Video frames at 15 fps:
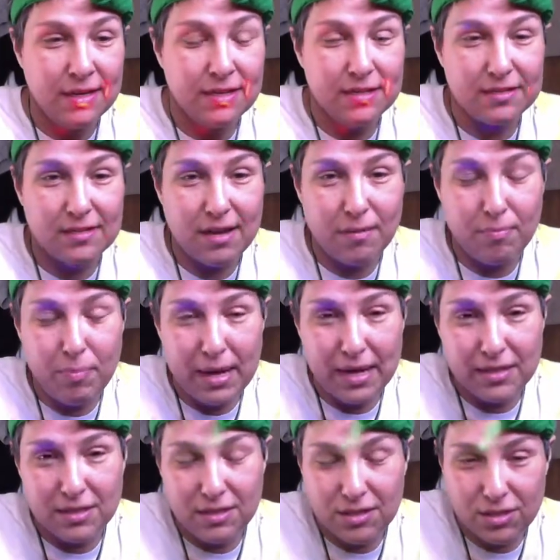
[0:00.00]
Stop
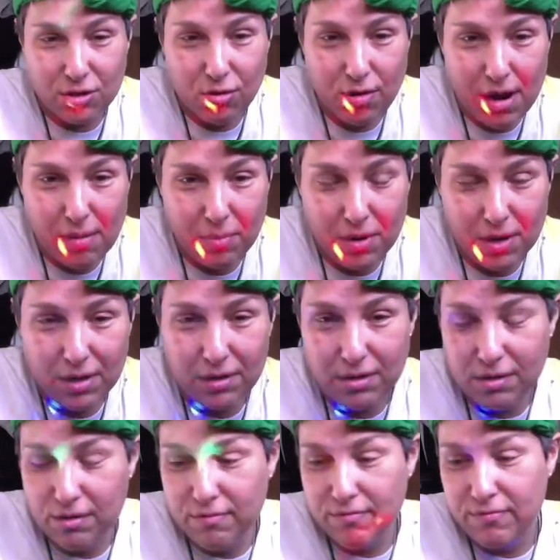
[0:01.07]
passing this crap on to
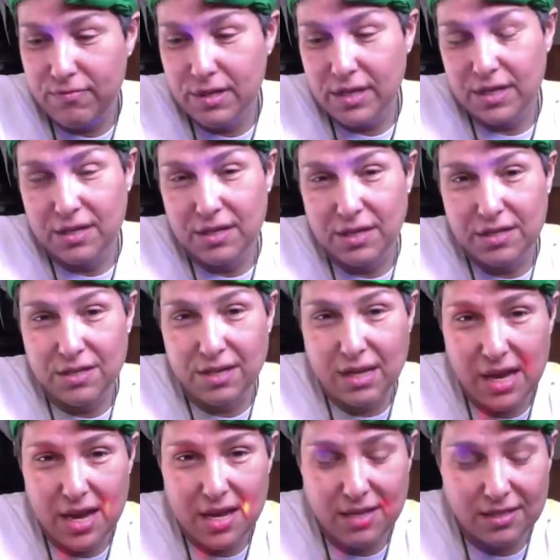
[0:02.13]
your fucking
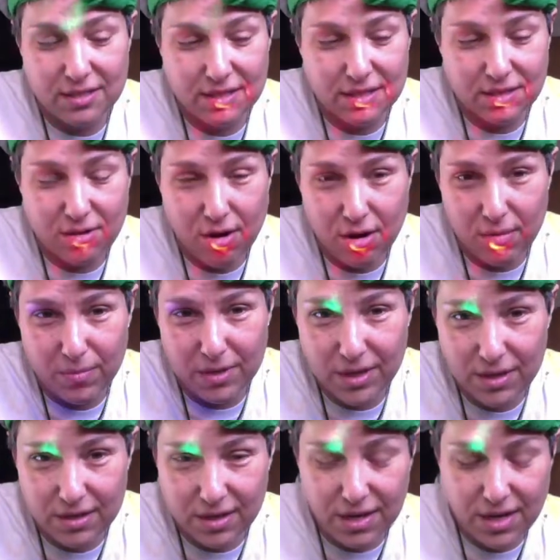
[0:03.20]
kids, this karma to
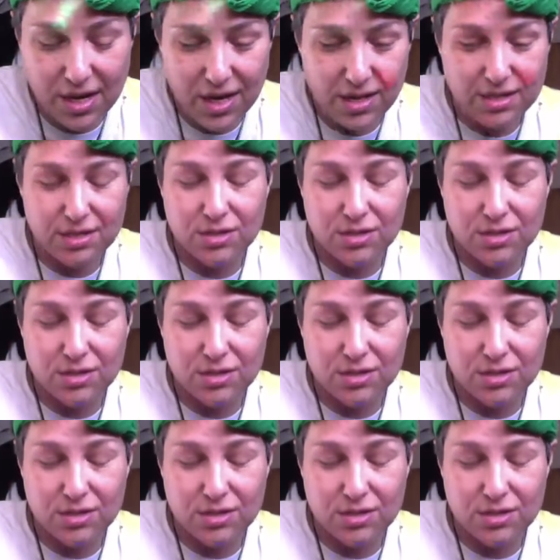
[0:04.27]
your kids.